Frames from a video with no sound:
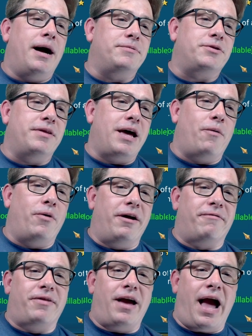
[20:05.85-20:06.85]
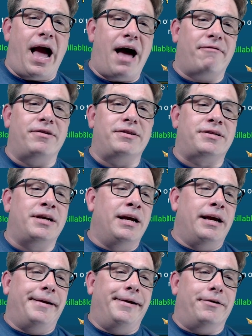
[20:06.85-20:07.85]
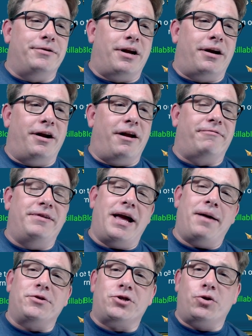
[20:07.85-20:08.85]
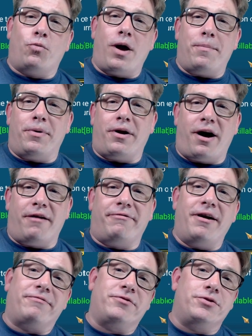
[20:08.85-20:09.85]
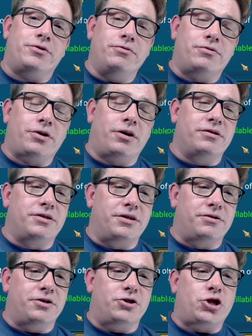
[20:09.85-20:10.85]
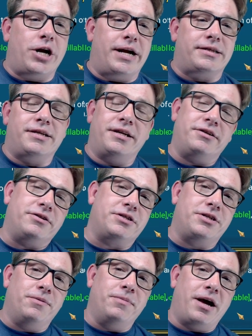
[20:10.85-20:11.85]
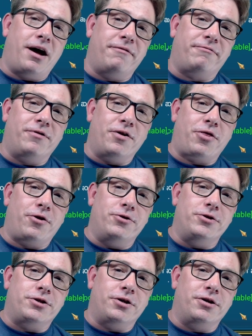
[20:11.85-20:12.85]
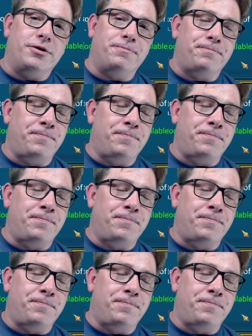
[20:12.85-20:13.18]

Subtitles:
So that way, if they haven't, done enough damage to wipe it off after 2 turns, there's a chance that it'll still be on for a 3rd turn.